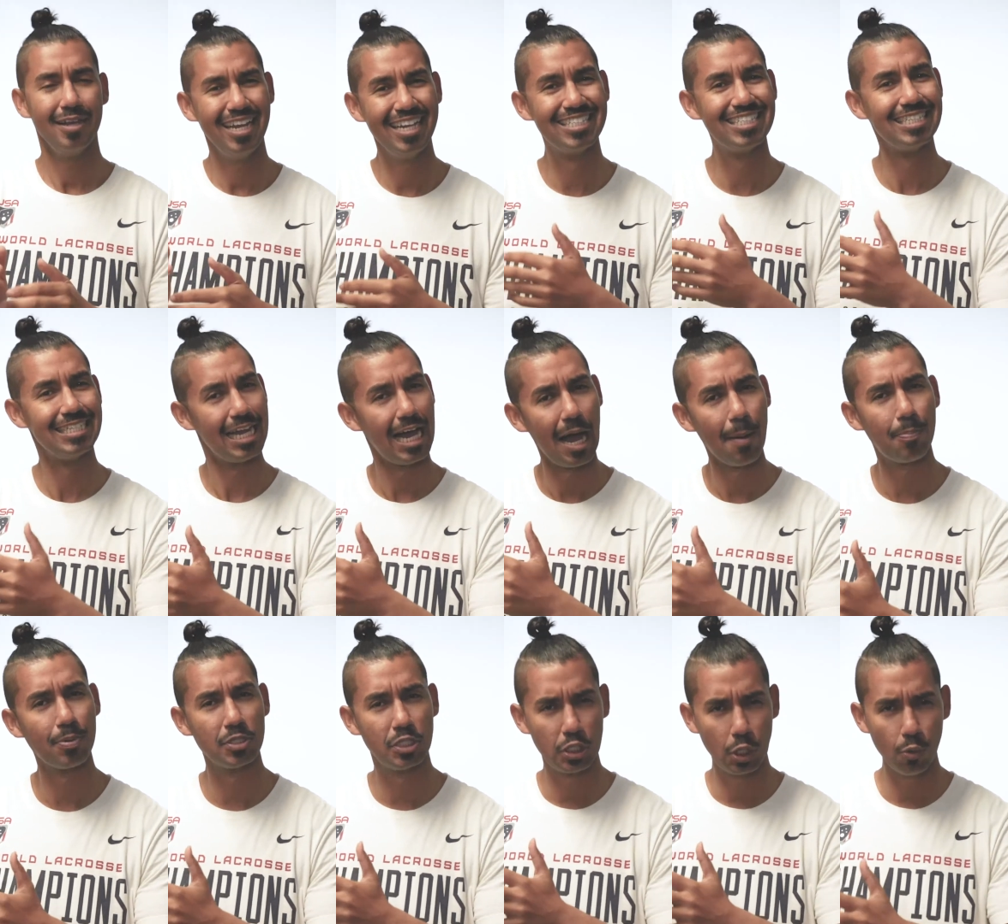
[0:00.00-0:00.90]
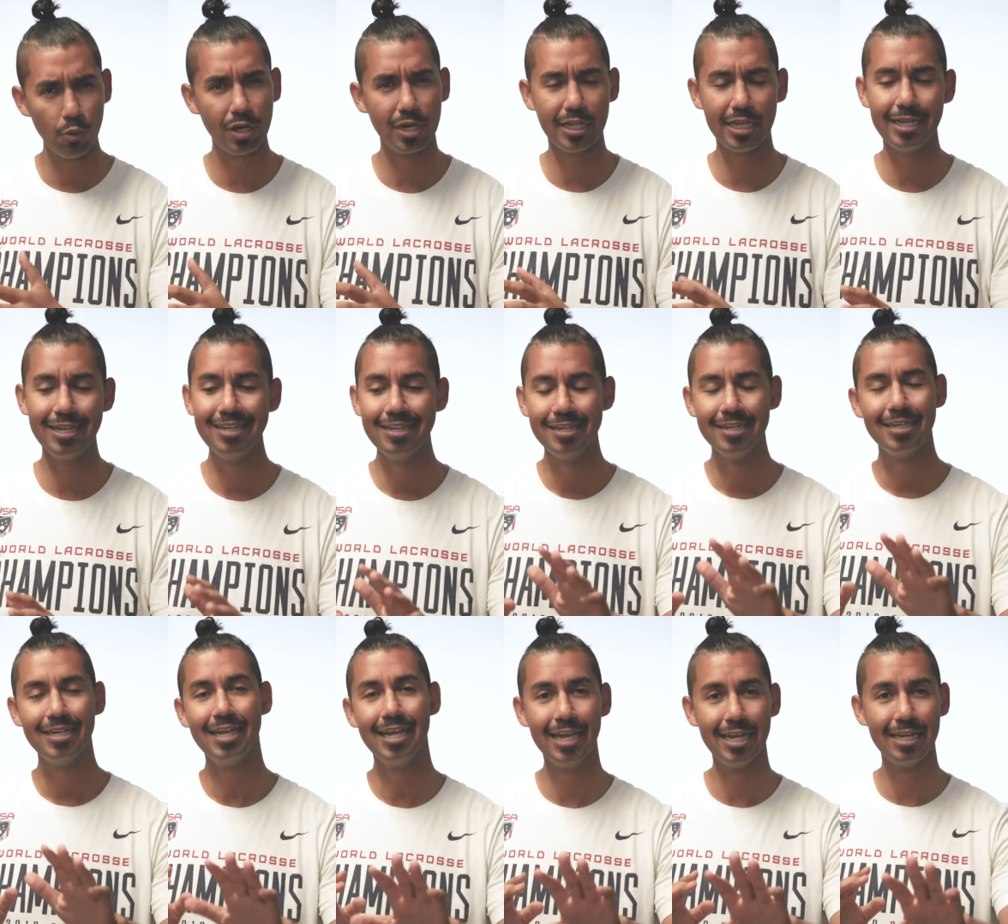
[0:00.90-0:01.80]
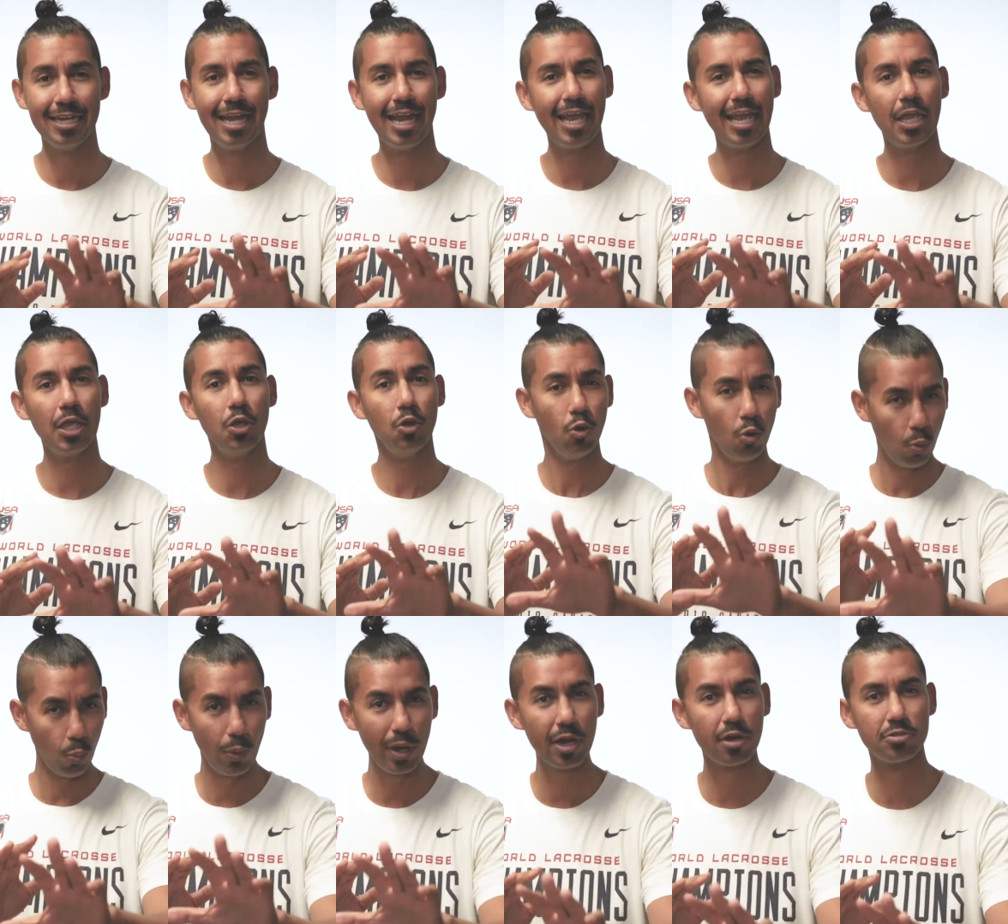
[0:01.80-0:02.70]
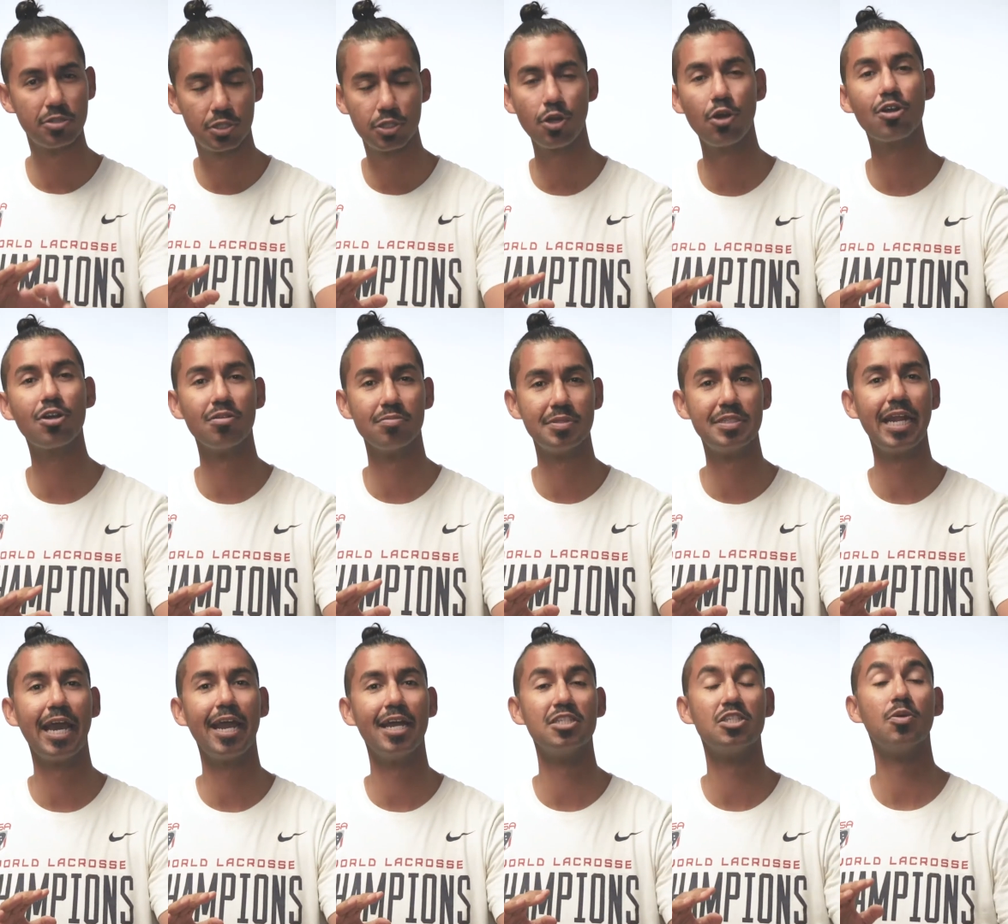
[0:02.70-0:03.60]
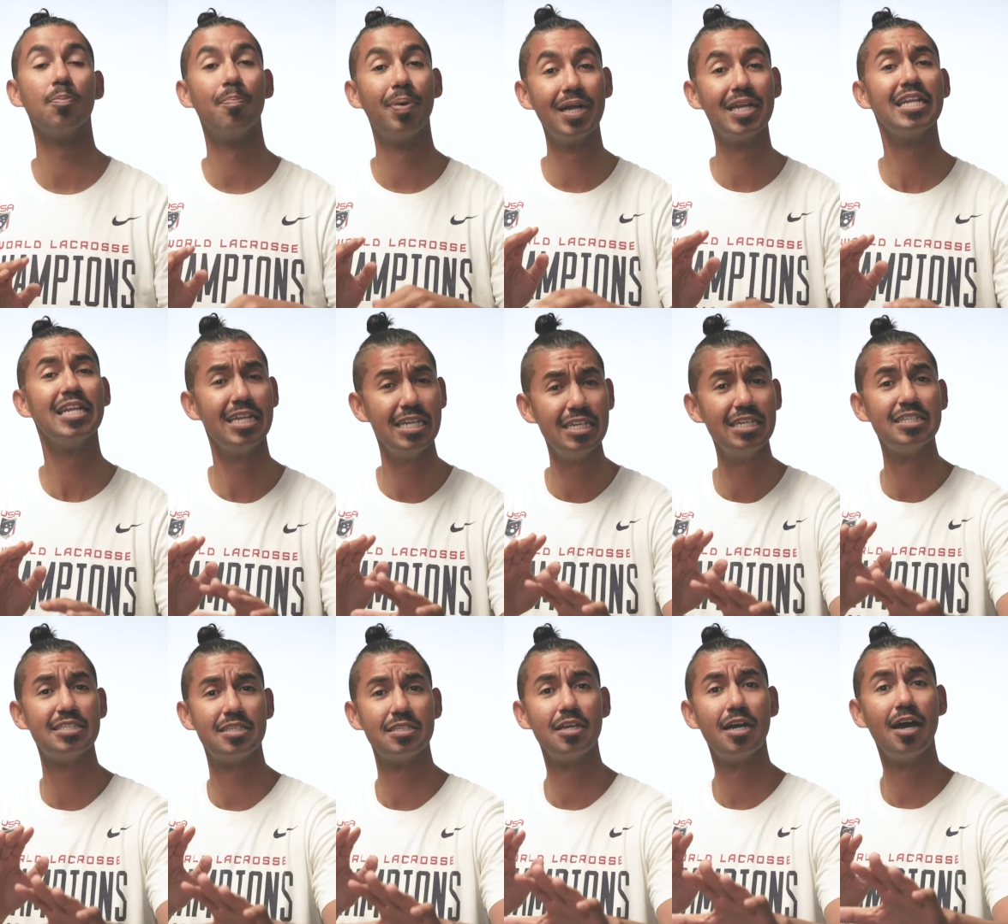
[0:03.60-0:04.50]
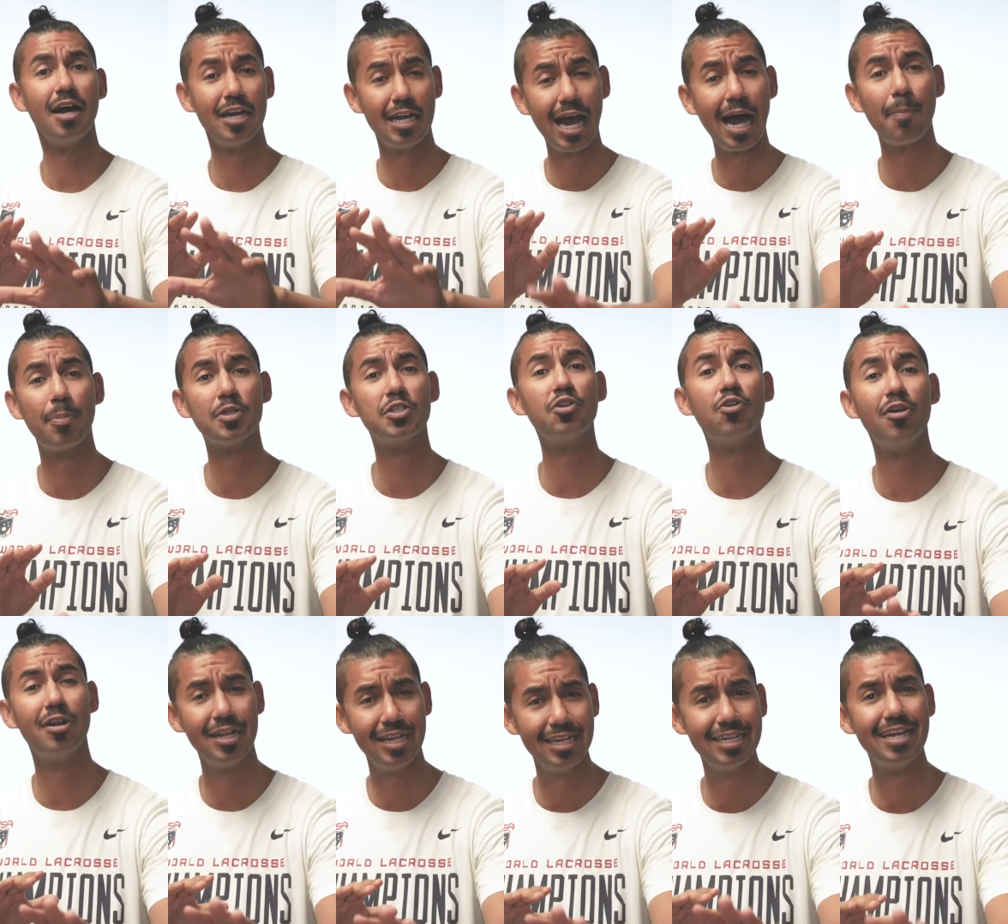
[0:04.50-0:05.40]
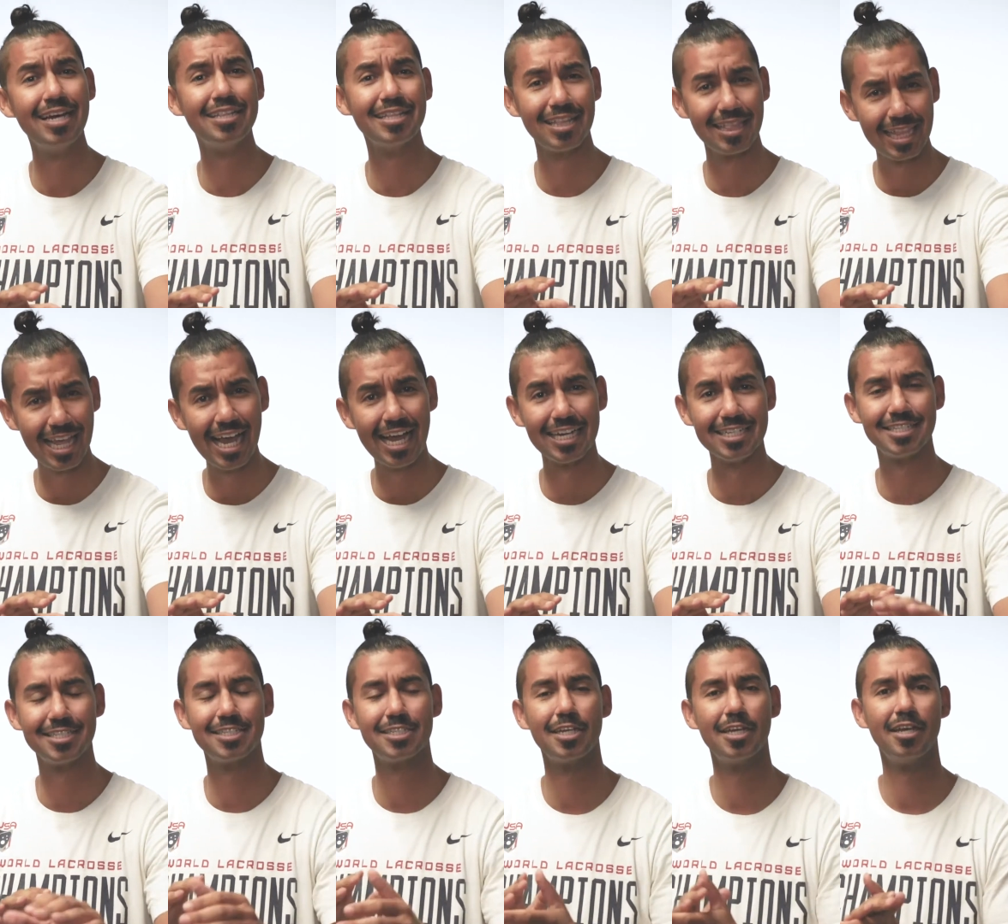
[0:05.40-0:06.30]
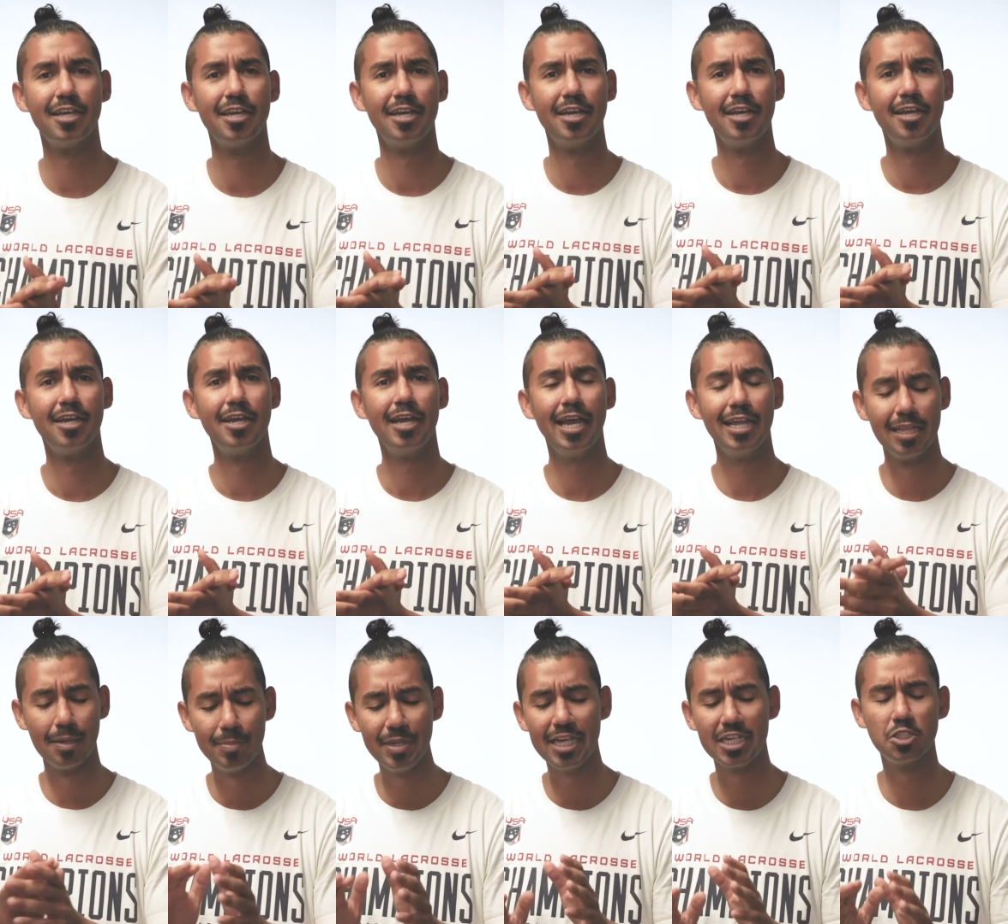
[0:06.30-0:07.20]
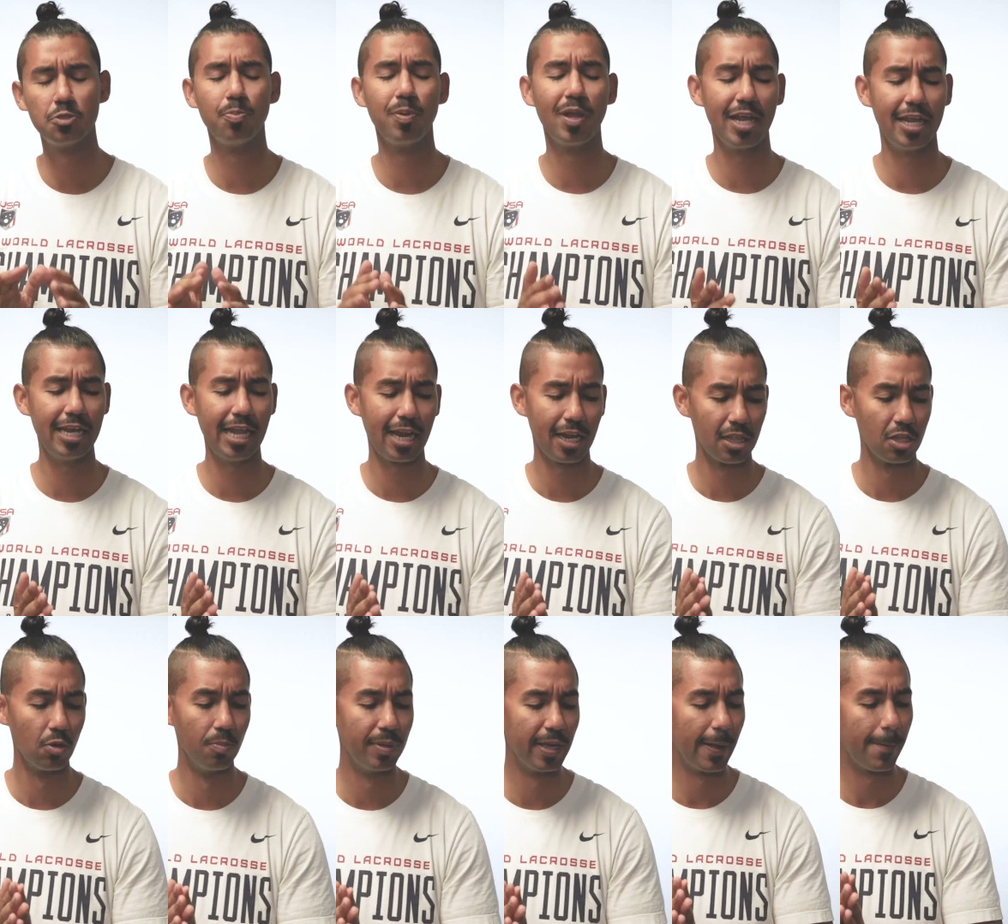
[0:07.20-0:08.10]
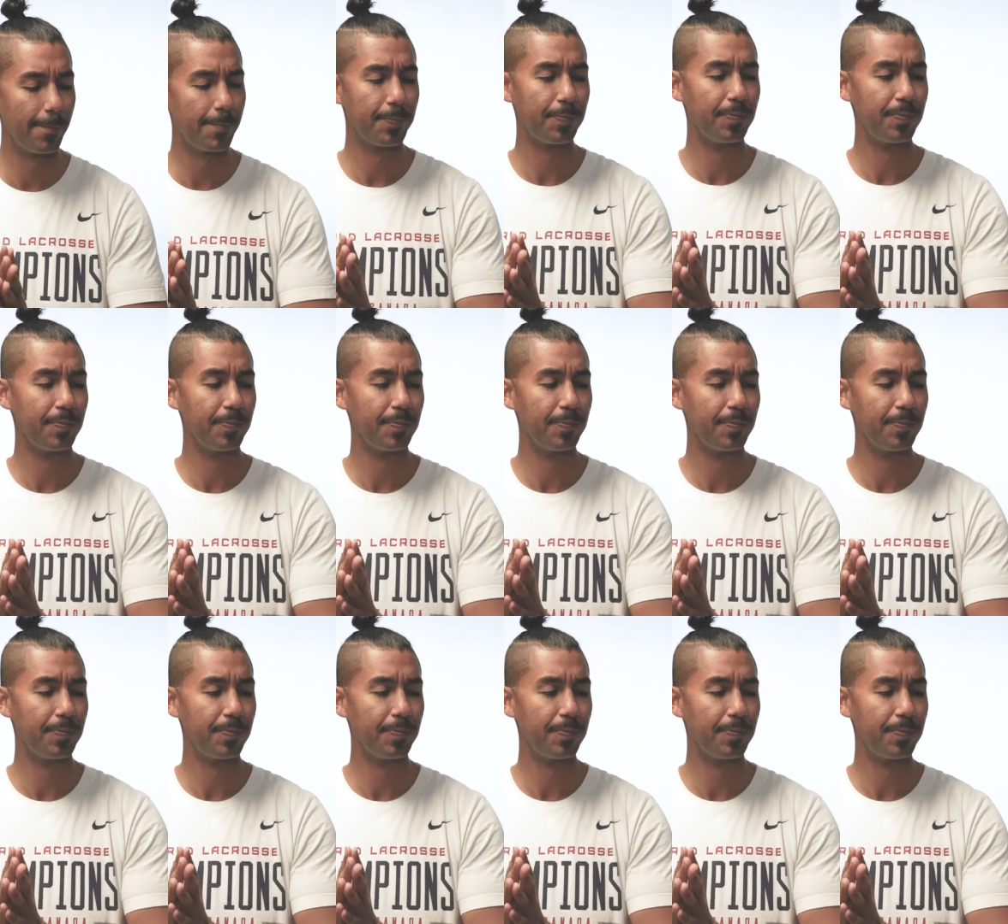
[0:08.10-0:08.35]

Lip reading: It's an opportunity in a weird circumstance, but it is an opportunity nonetheless. And let me explain that a little bit.